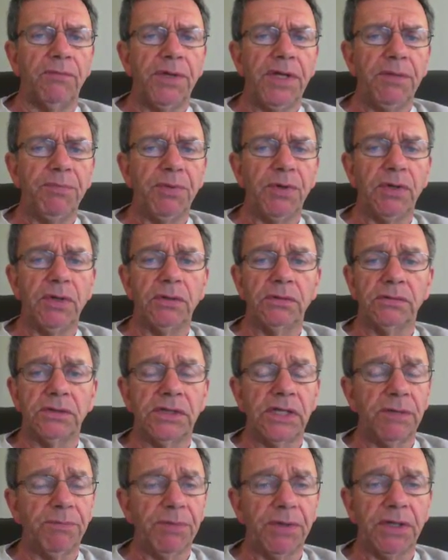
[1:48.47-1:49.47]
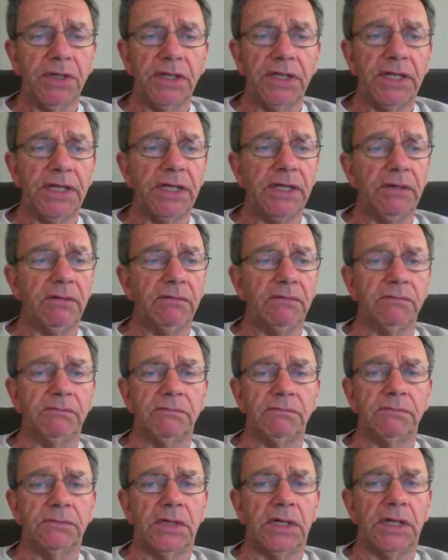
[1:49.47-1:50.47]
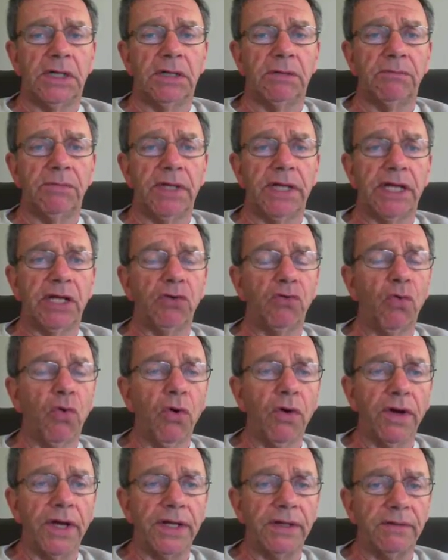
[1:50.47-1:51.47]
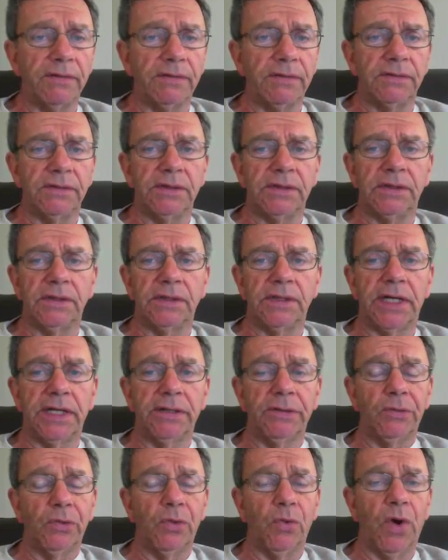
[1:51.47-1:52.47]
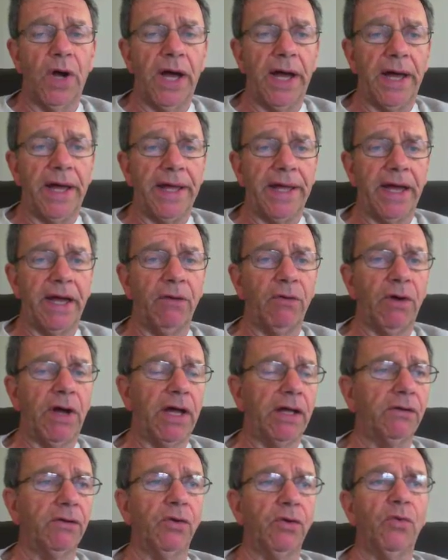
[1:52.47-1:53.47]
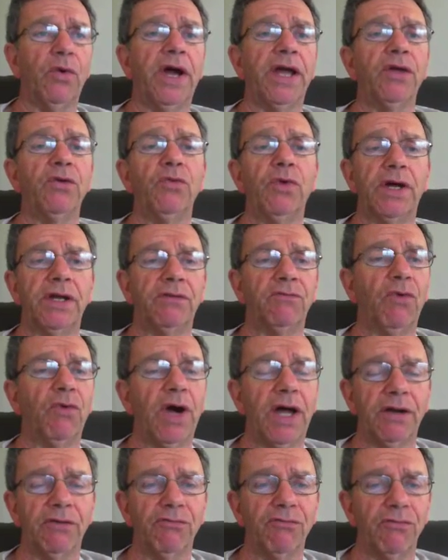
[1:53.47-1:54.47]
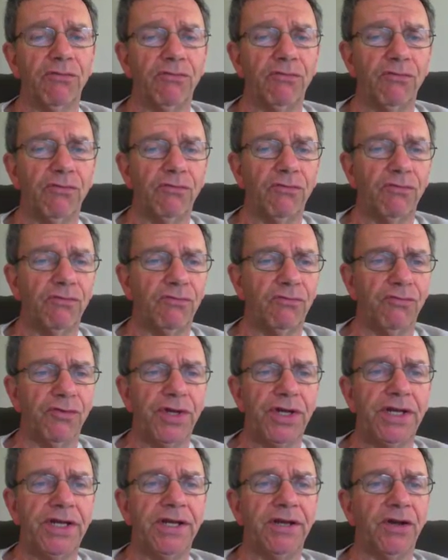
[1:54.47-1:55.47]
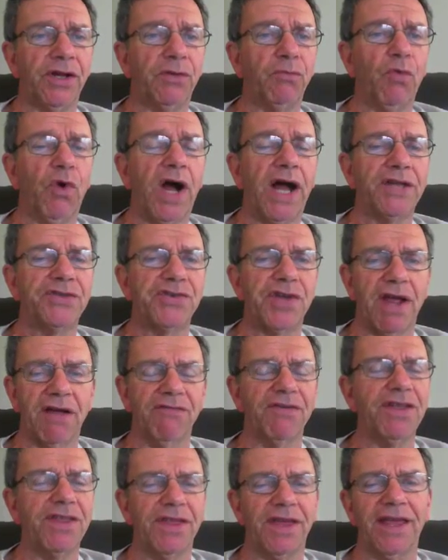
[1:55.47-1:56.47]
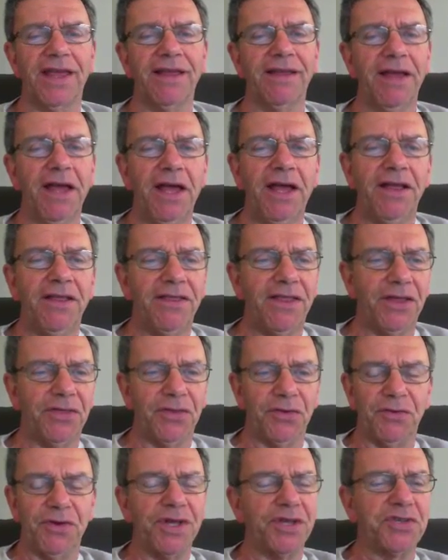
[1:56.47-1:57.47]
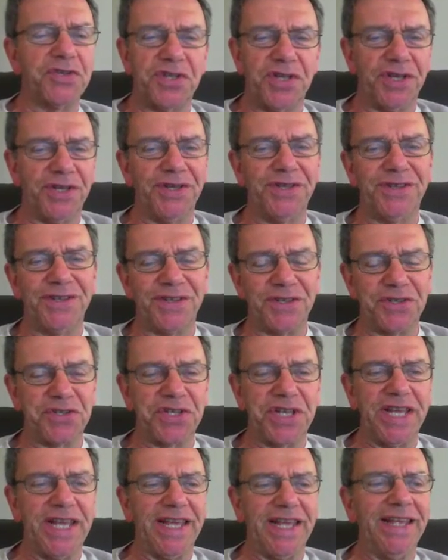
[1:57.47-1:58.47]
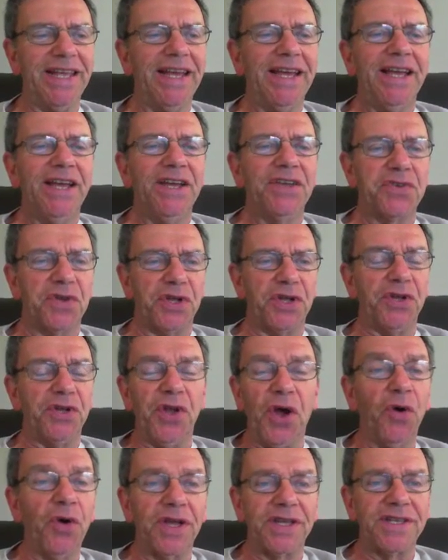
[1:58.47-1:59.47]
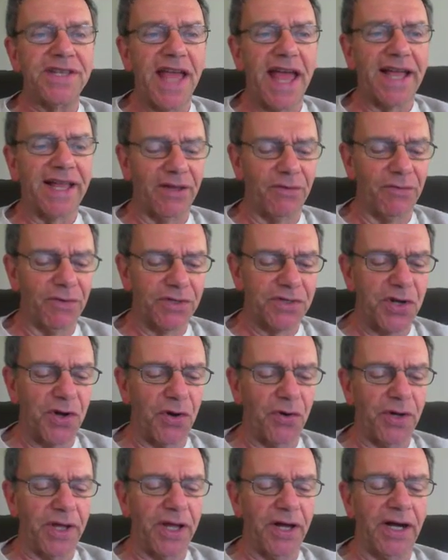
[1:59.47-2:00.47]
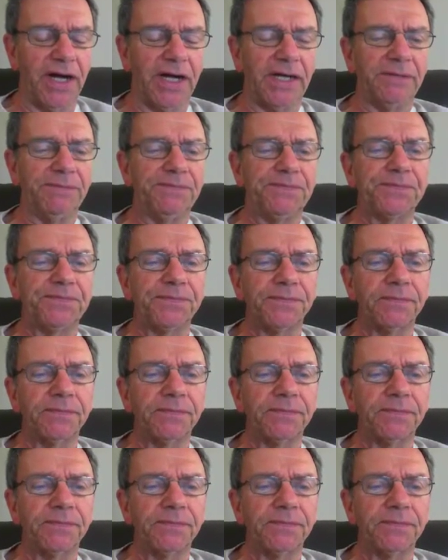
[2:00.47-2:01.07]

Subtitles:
people typically ignore it. I don't know why. I don't know why you wouldn't want to read and watch everything that there is to see, so you know exactly what's going on.